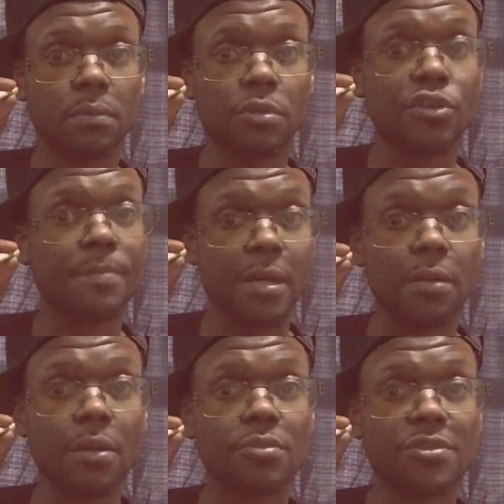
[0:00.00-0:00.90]
So you better
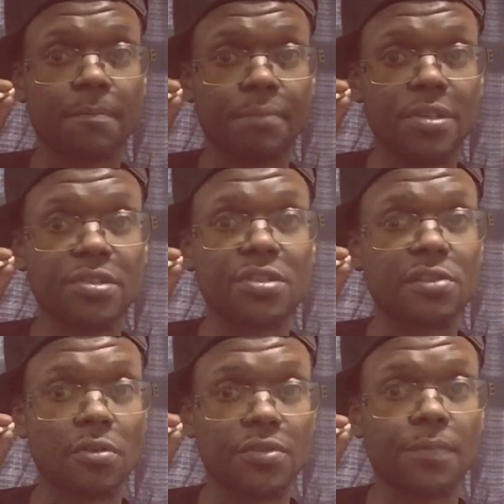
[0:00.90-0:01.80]
learn some business,
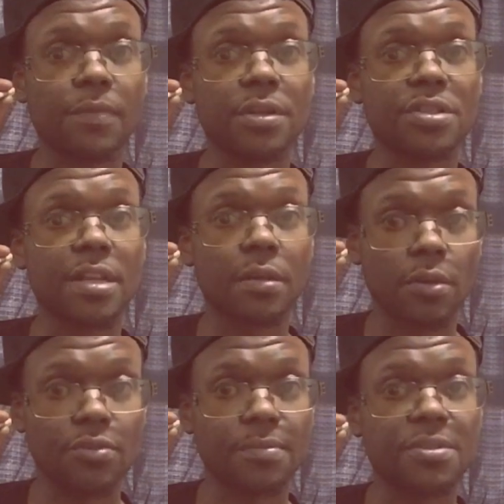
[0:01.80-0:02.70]
learn some real estate,
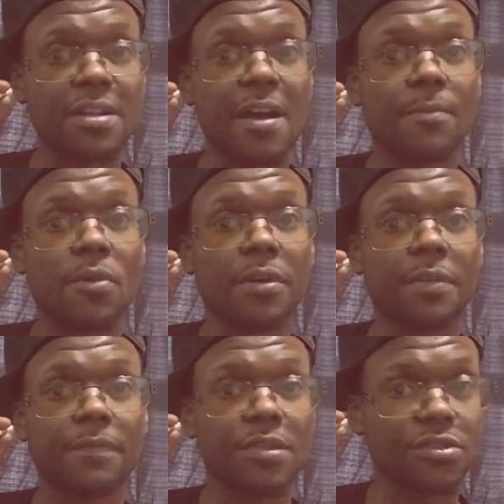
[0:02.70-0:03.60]
learn some stock market
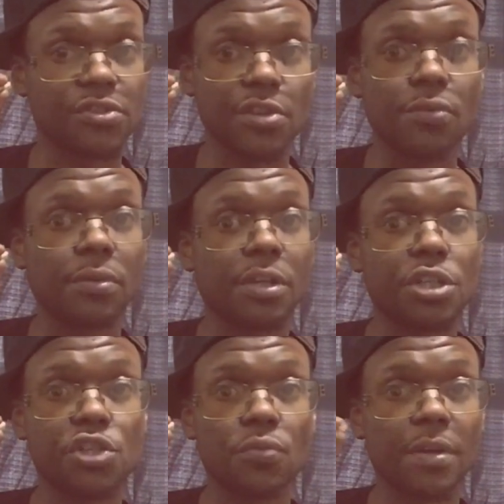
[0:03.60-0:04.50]
investing so you can
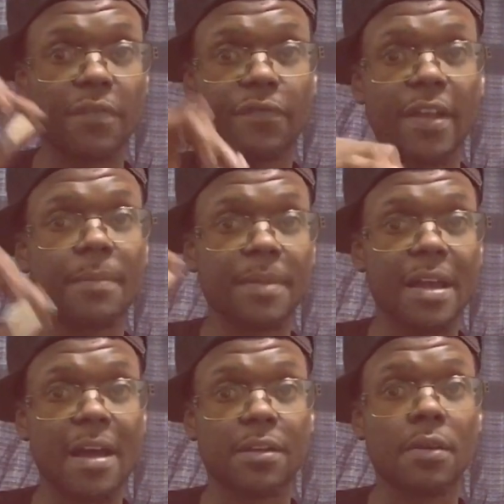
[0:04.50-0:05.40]
get you and your family
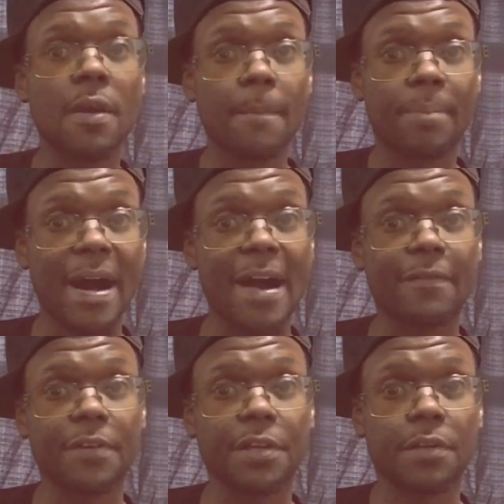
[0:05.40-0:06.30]
out of
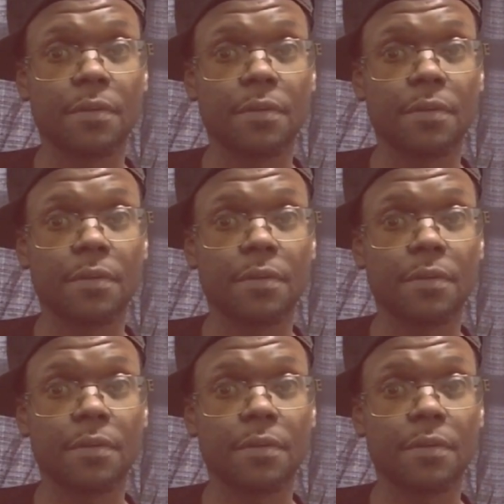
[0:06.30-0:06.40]
poverty.